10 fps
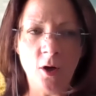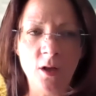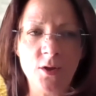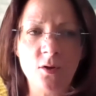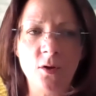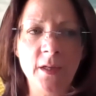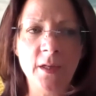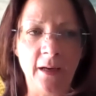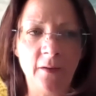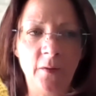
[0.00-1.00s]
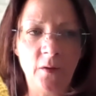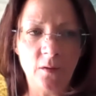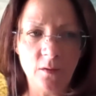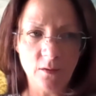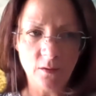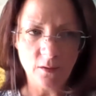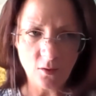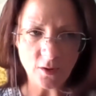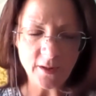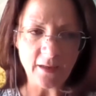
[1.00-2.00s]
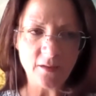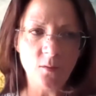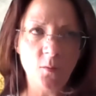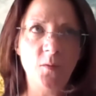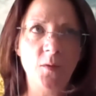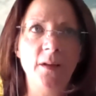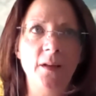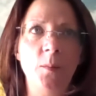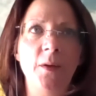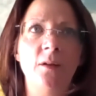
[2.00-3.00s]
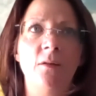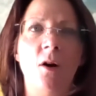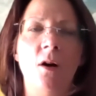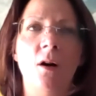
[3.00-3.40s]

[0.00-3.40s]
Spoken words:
also connect it with a little bit